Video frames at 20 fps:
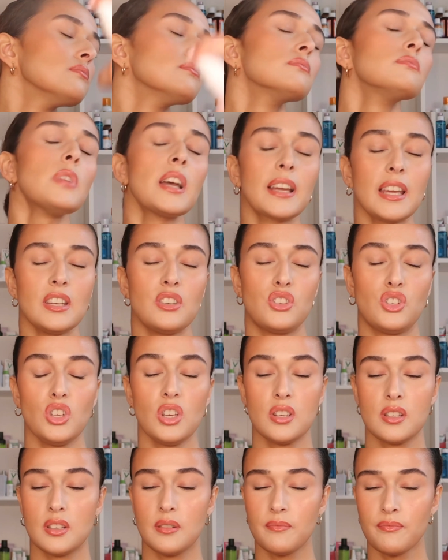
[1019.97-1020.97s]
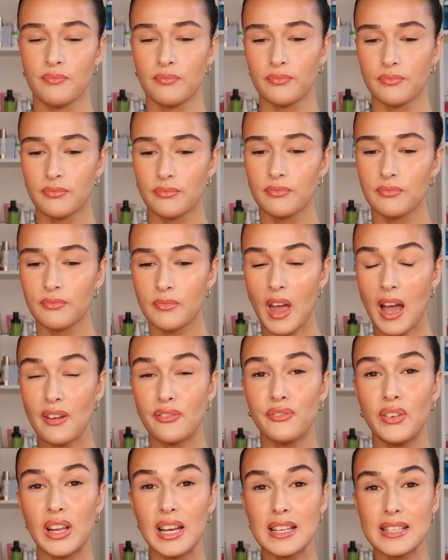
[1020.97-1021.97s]
like, it's just, I
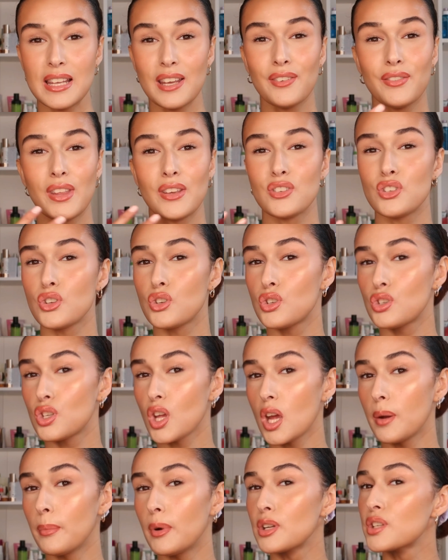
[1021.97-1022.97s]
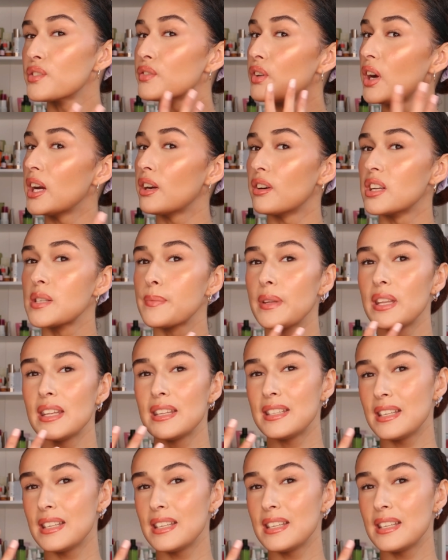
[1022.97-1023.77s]
feel as if there's just so much fragrance, but it